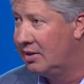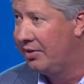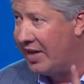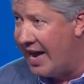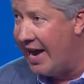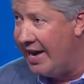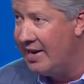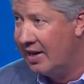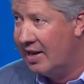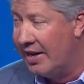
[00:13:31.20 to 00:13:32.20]
they,
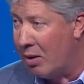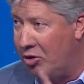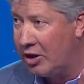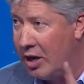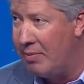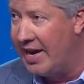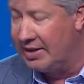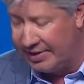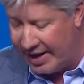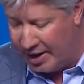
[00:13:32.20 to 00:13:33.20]
now I'm going to come back
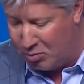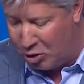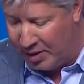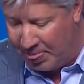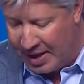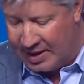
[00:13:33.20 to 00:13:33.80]
to they in a moment.